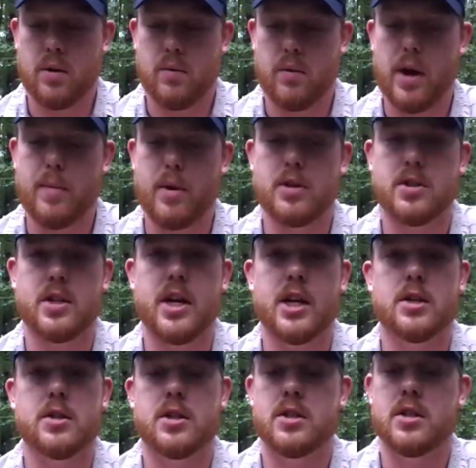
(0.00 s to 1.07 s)
Rainbow
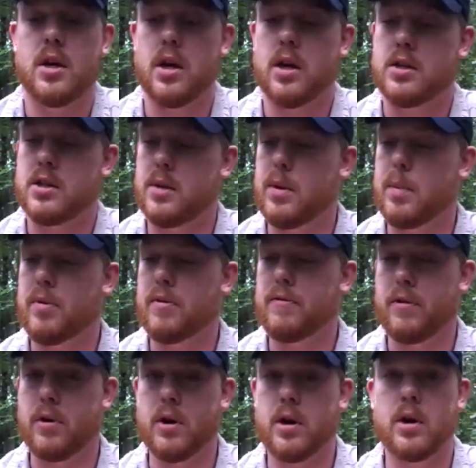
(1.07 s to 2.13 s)
snakes seem to
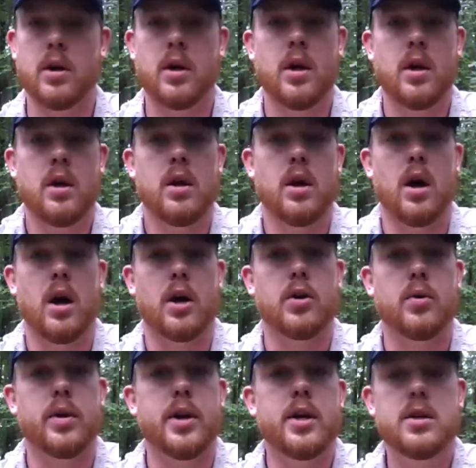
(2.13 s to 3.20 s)
prefer
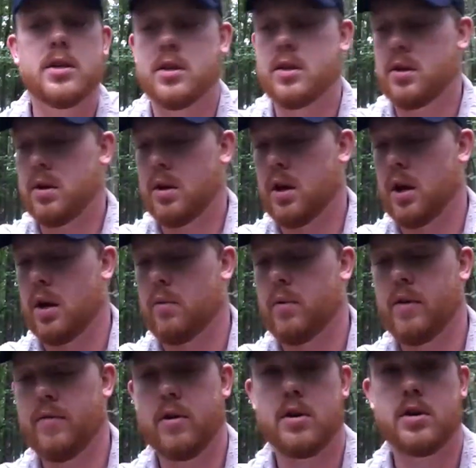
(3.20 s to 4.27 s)
creeks and
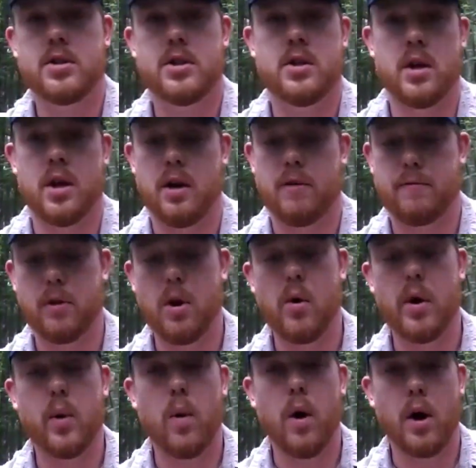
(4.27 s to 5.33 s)
rivers,
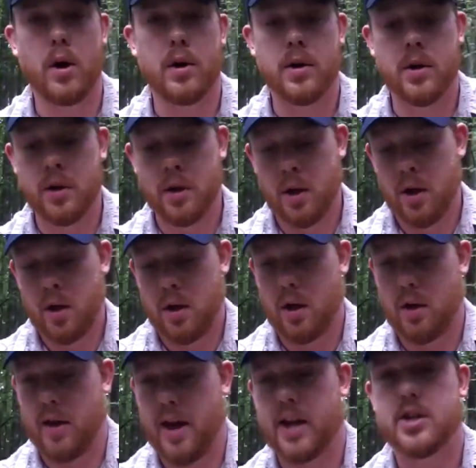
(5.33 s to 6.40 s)
flowing water,
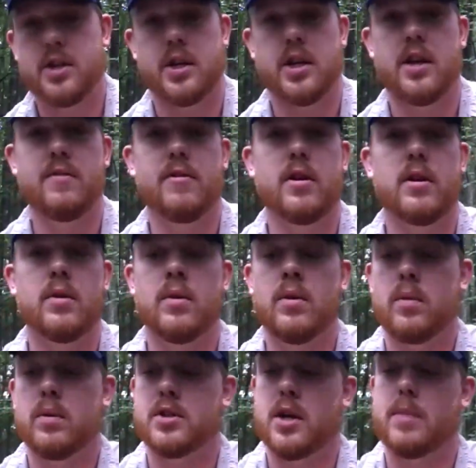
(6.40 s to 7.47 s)
and actually even
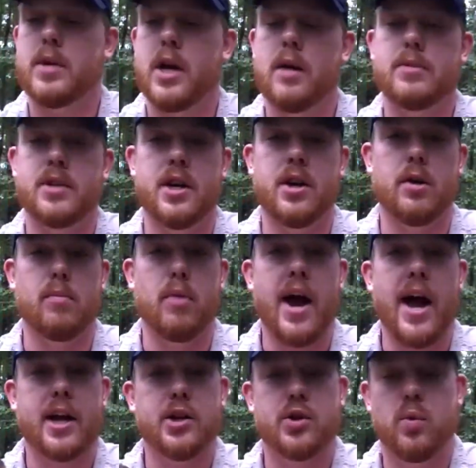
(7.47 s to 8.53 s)
will sometimes enter
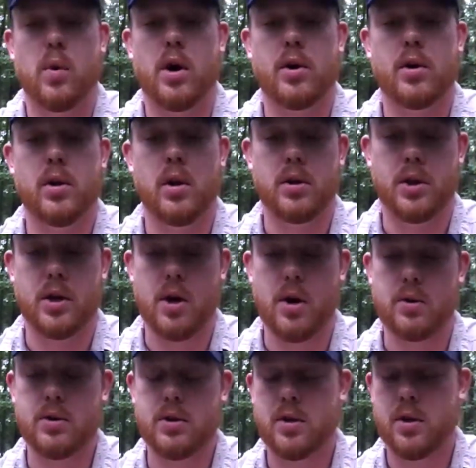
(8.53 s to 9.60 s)
brackish water along the
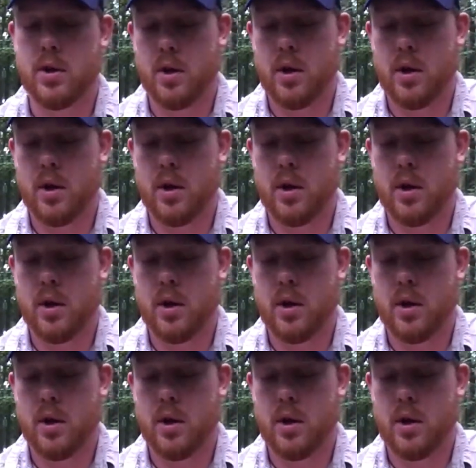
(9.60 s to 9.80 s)
coast.